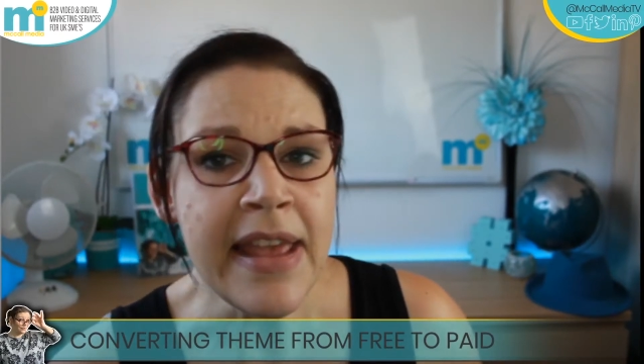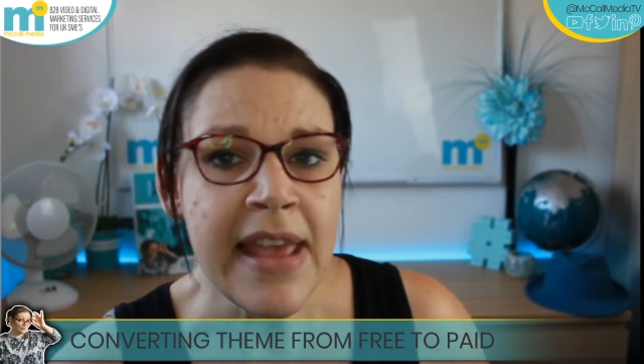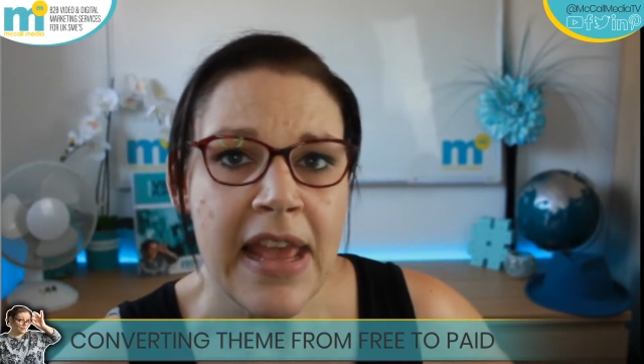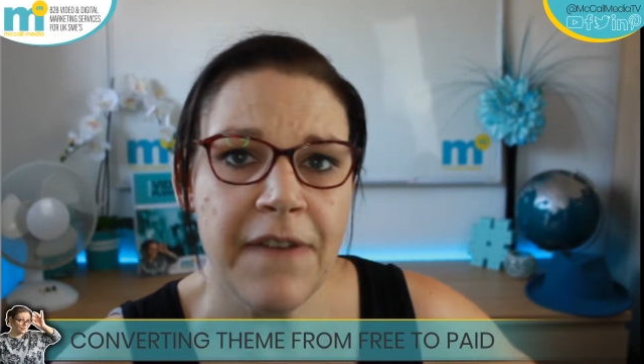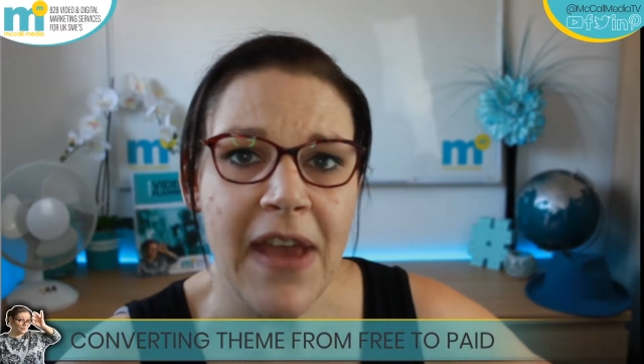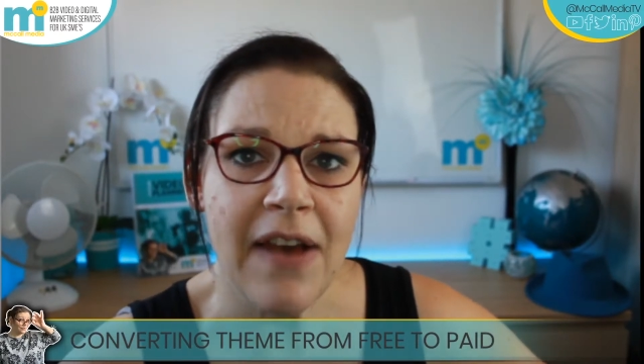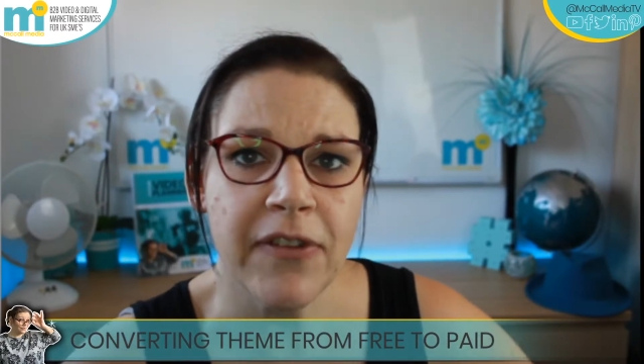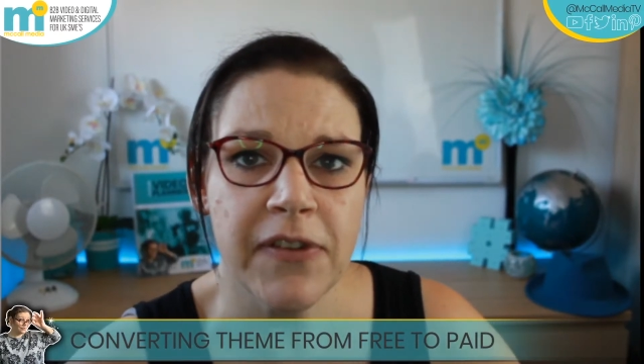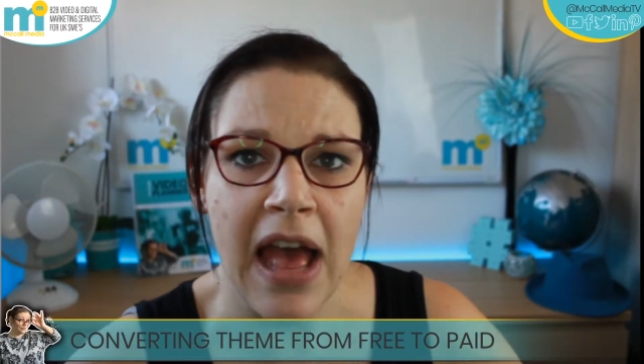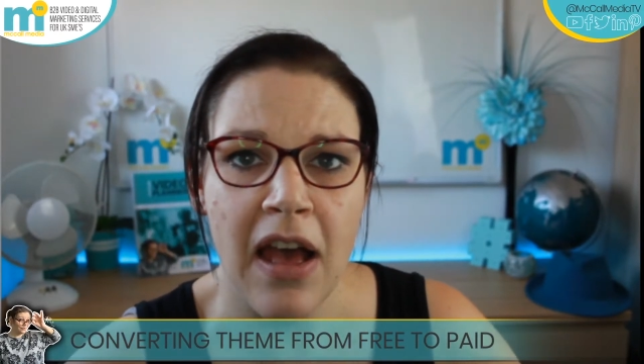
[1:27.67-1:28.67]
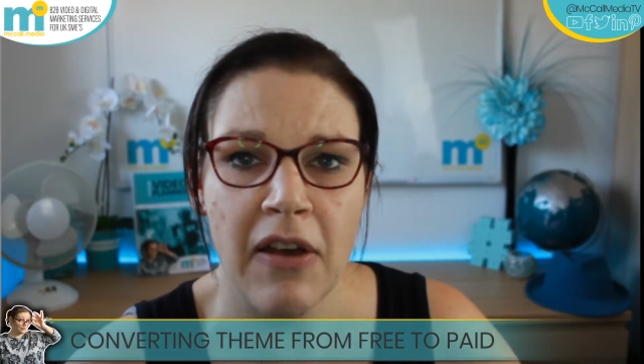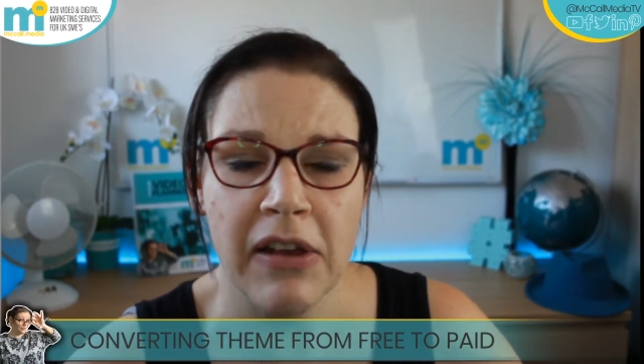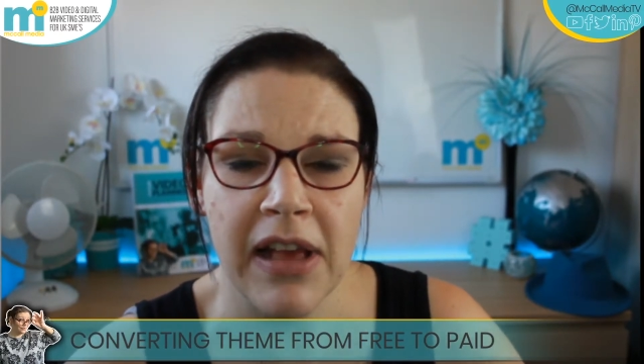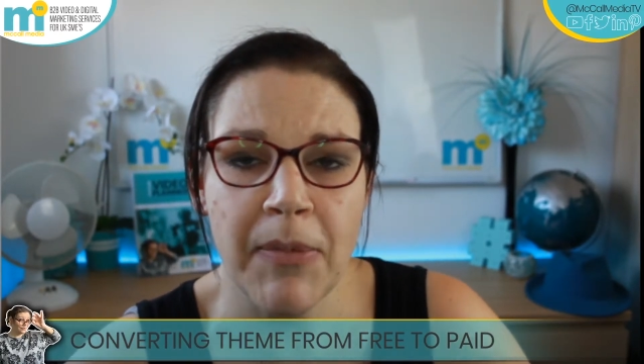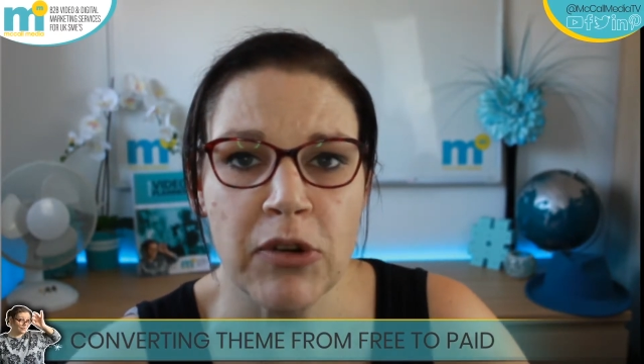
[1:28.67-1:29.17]
if you haven't
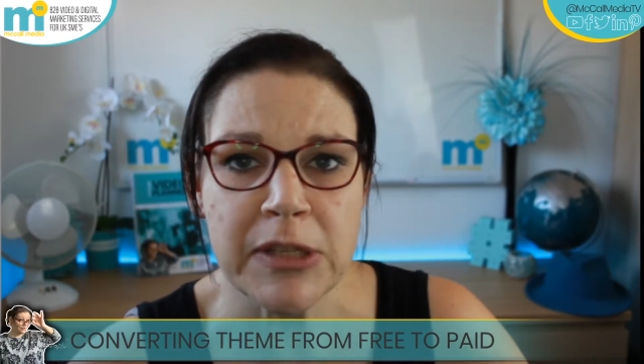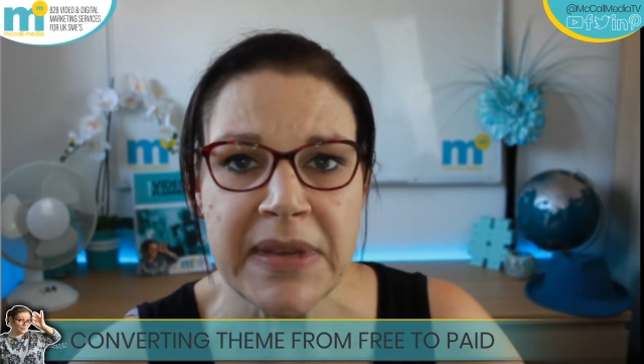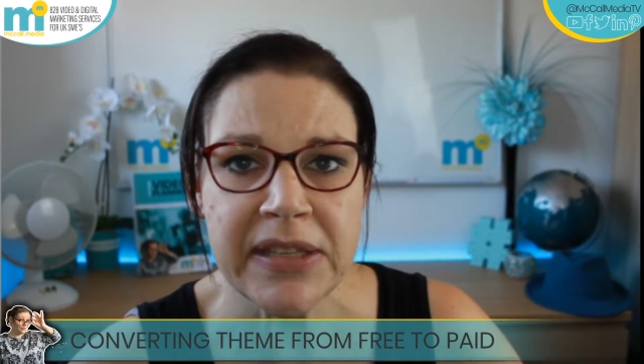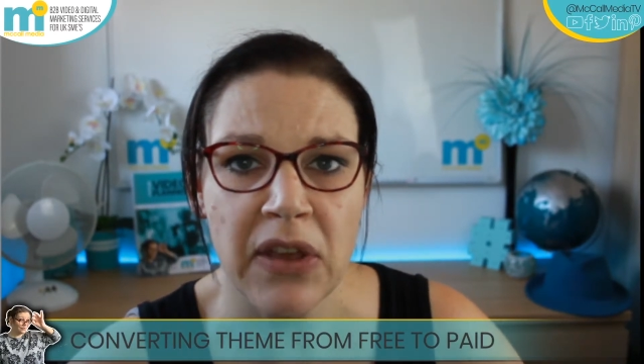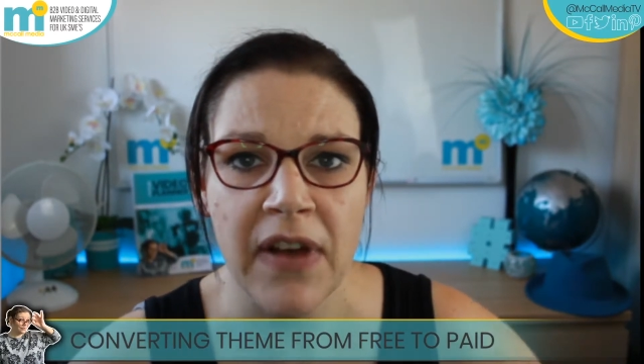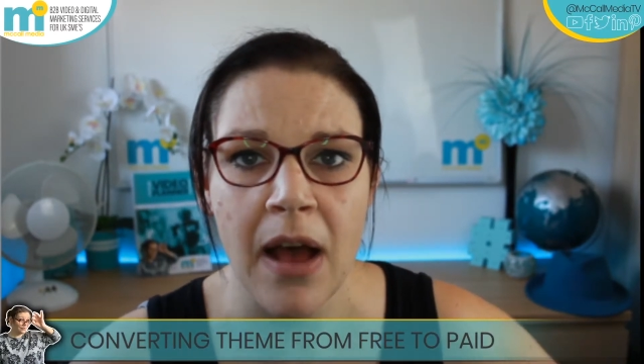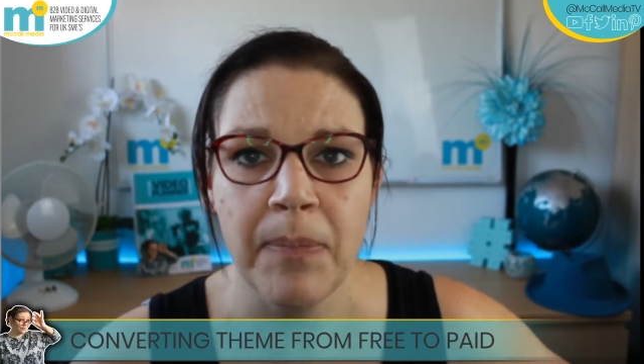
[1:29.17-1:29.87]
come across me so far,